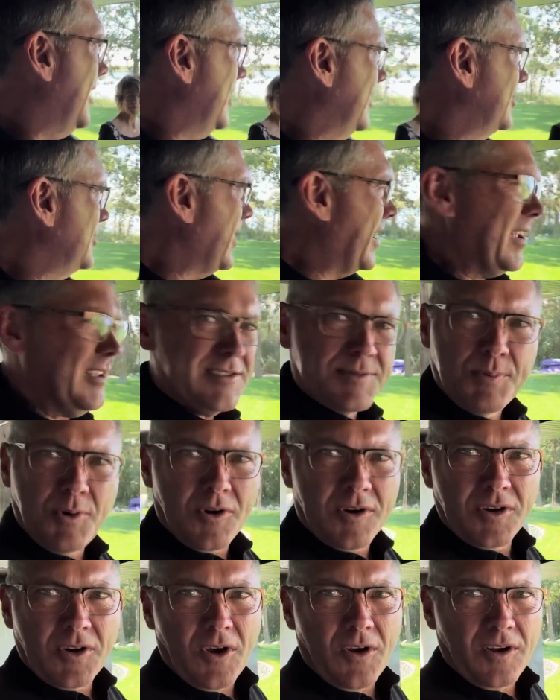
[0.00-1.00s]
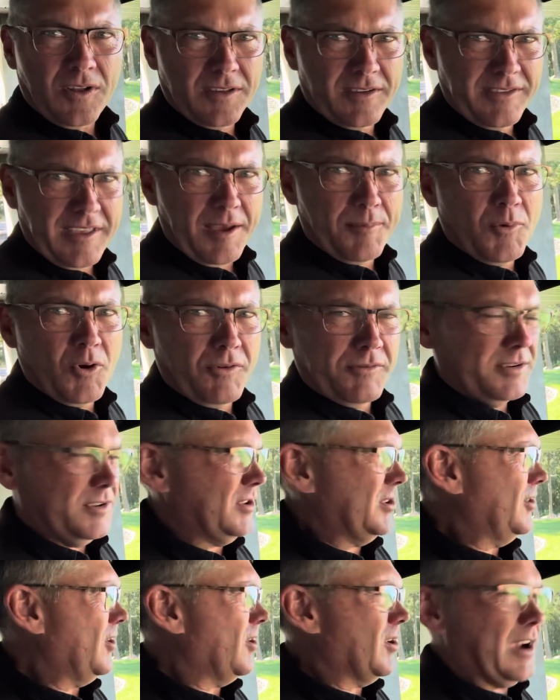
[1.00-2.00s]
transport all of them over to
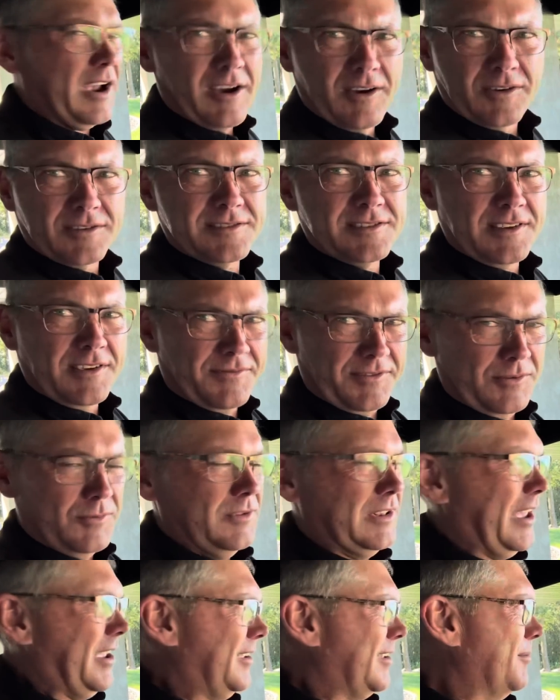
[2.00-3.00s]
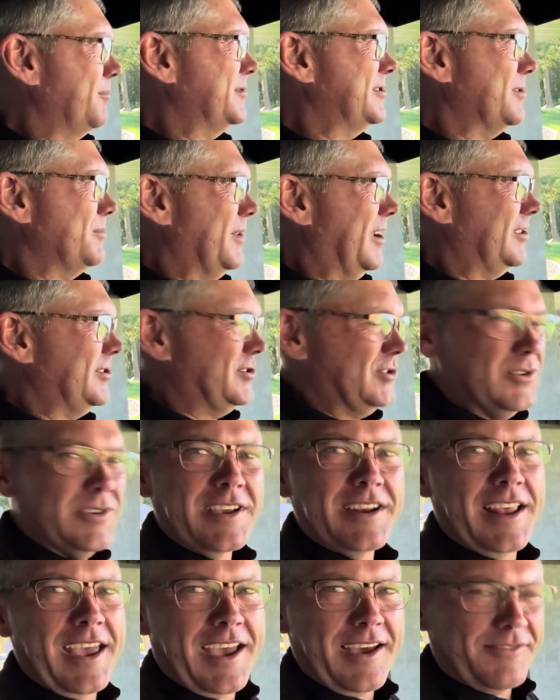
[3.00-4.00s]
your house if you like them so much. You
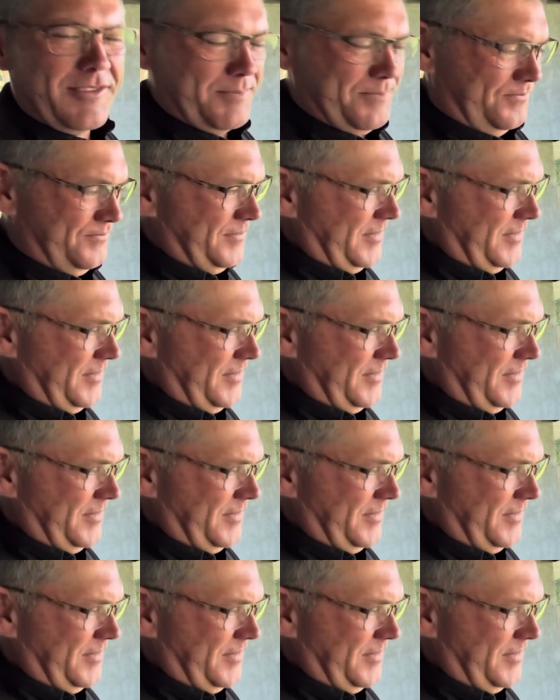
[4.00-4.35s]
can have them.